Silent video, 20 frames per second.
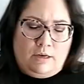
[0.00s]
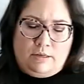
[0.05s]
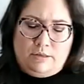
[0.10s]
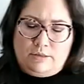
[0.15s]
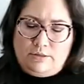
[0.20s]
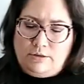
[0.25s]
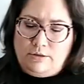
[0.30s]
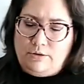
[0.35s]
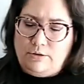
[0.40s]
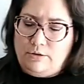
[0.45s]

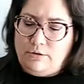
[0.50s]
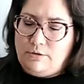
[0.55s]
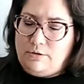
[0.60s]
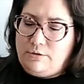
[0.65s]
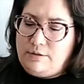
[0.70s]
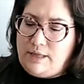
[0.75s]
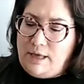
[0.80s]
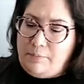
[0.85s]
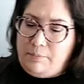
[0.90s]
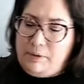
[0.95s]

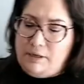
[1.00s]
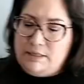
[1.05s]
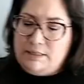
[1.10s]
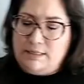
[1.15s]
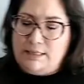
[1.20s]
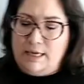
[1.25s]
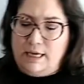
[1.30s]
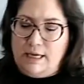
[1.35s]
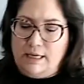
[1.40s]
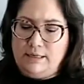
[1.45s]
So that being
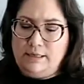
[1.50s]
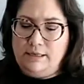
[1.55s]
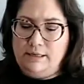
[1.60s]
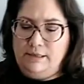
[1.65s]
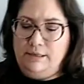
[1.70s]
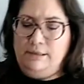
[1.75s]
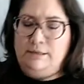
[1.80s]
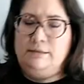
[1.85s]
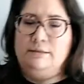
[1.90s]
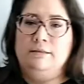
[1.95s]
said,
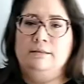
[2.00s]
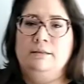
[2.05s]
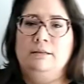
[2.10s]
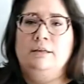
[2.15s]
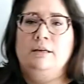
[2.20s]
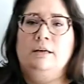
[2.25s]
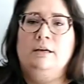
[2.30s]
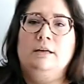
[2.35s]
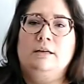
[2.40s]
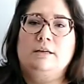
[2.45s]

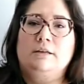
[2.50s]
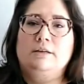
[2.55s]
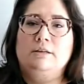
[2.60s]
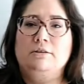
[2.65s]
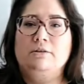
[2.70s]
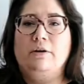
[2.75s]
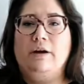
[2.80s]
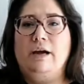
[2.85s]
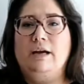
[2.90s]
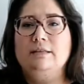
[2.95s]

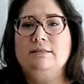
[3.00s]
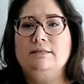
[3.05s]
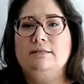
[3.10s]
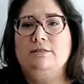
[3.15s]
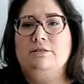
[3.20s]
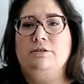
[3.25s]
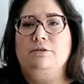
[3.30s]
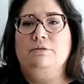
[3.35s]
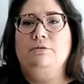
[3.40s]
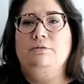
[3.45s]
congrats
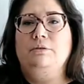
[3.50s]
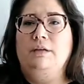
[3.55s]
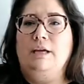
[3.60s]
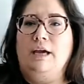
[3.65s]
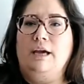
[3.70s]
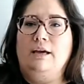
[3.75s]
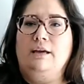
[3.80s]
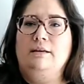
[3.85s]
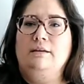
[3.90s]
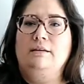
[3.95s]
to
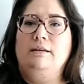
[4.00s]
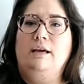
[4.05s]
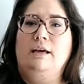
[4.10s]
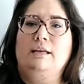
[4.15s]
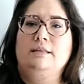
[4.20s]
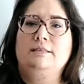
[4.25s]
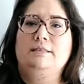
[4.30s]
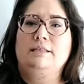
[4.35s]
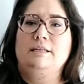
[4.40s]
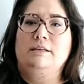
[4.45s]
Jan
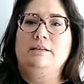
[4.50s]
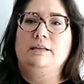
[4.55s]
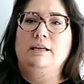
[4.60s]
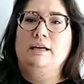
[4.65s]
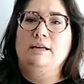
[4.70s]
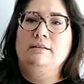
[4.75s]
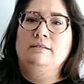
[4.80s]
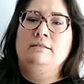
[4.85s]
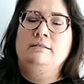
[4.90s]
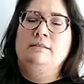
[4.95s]
and
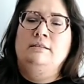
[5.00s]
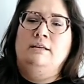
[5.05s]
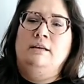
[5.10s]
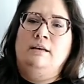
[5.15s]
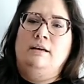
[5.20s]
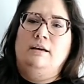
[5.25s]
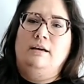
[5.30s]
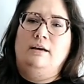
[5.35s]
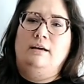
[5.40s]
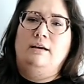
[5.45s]
Celia
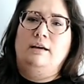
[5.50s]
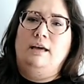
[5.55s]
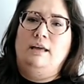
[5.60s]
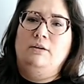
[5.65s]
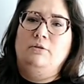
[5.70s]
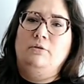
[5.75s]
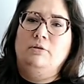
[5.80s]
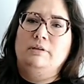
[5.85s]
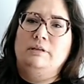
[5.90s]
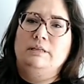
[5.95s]

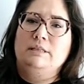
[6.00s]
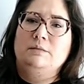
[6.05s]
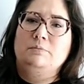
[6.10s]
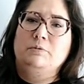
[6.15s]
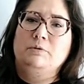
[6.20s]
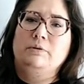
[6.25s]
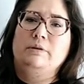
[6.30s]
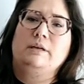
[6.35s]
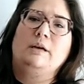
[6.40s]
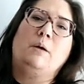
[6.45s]
and Orleans
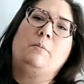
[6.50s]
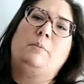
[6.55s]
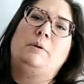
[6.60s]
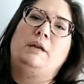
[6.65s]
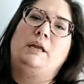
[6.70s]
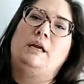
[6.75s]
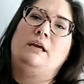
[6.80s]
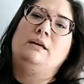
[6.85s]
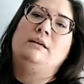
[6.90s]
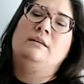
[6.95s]
Brewing
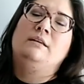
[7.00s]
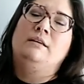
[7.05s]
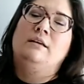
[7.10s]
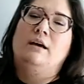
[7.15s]
Company.